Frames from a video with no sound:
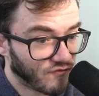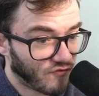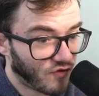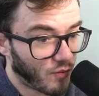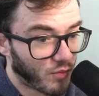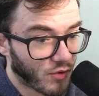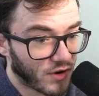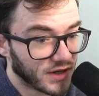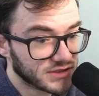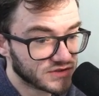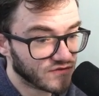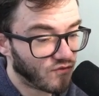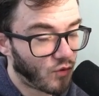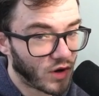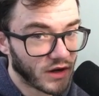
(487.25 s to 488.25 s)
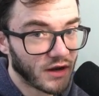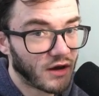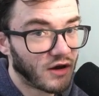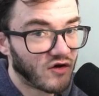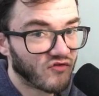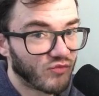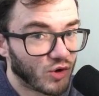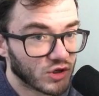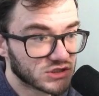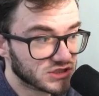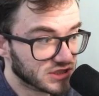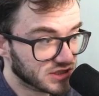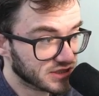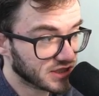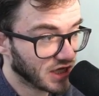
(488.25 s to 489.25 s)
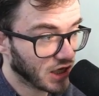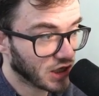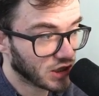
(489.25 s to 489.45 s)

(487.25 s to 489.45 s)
for the price of 1.5 boxes,